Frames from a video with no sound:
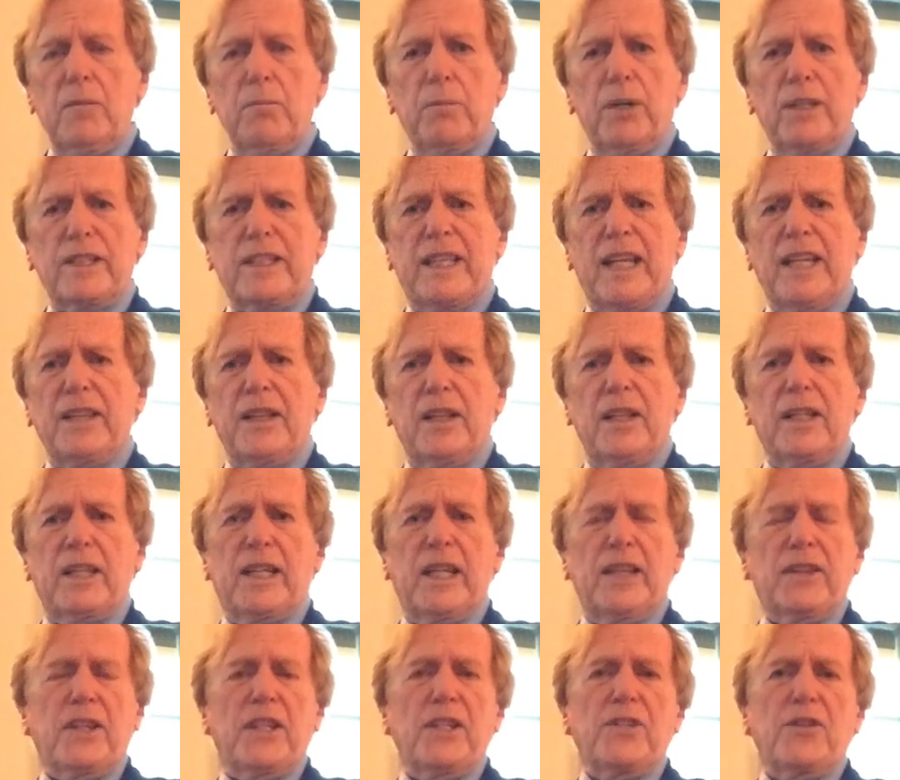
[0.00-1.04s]
But get,
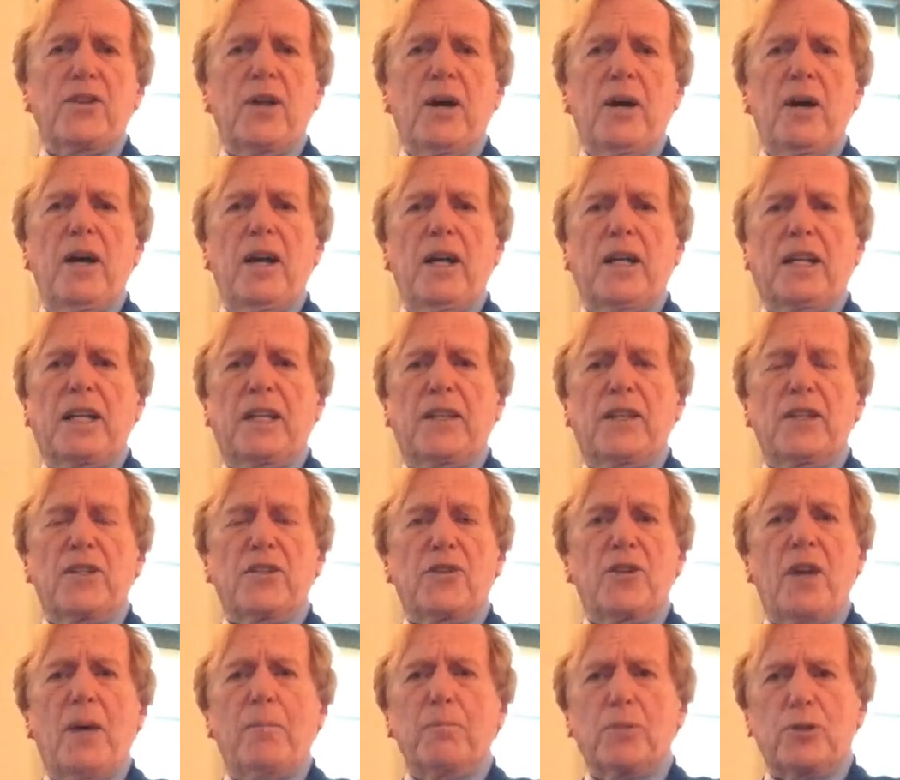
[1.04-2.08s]
get, these, uh, get
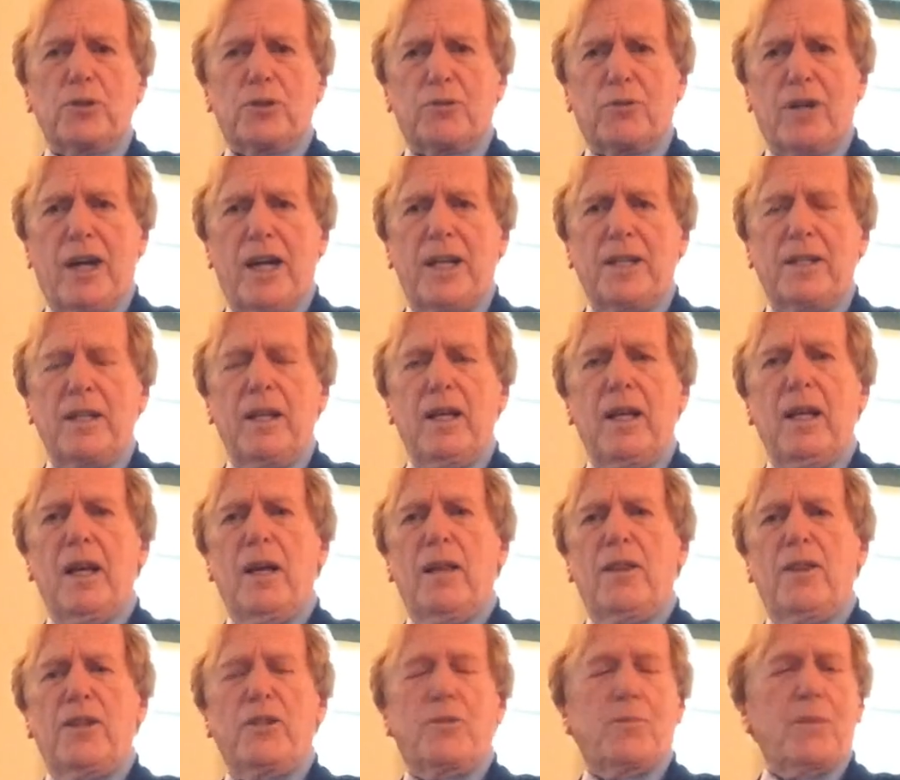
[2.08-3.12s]
these numbers right,
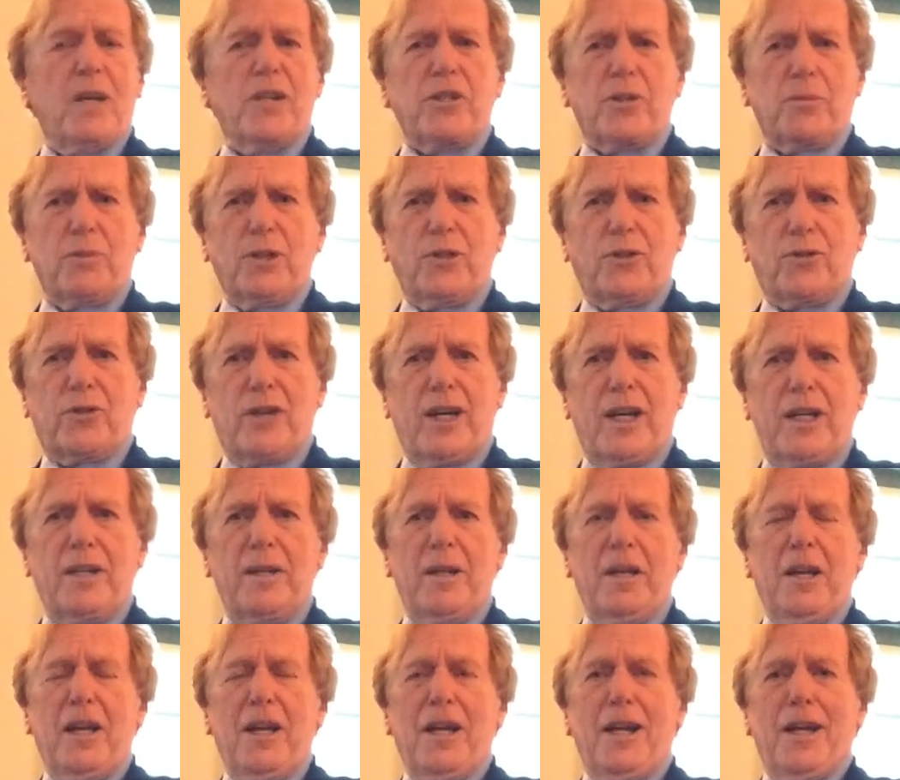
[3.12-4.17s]
these measurements
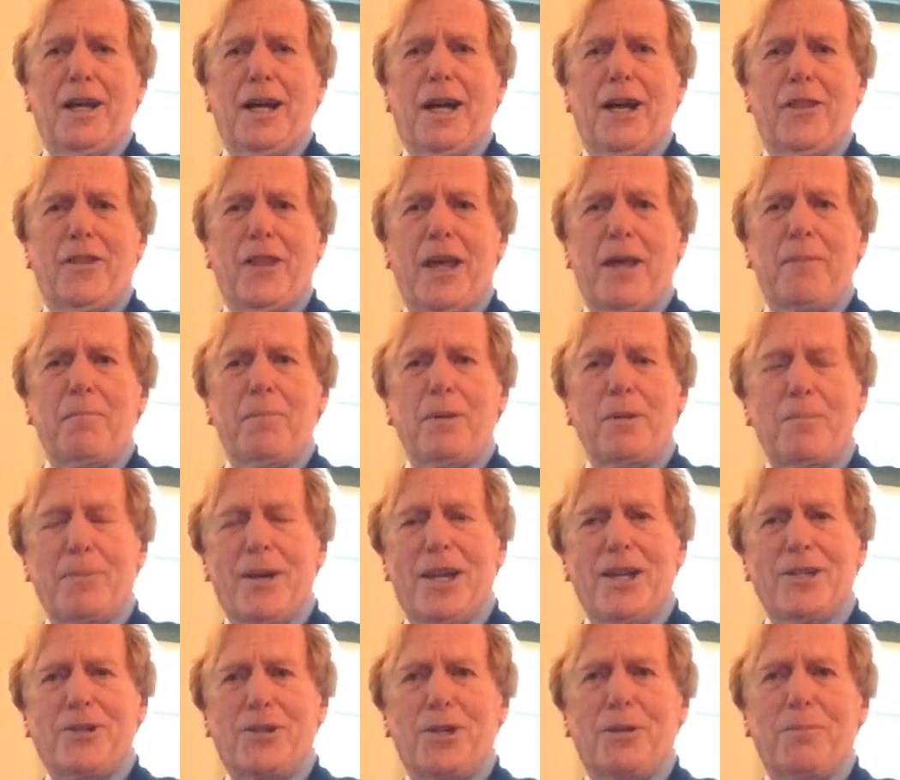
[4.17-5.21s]
right, and then be
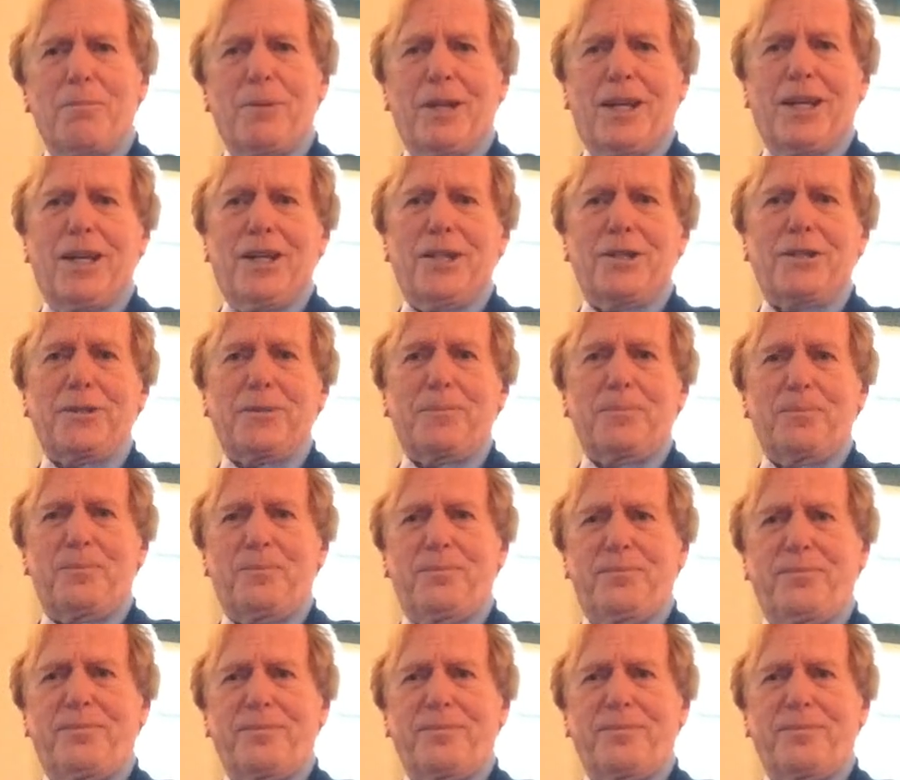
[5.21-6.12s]
patient because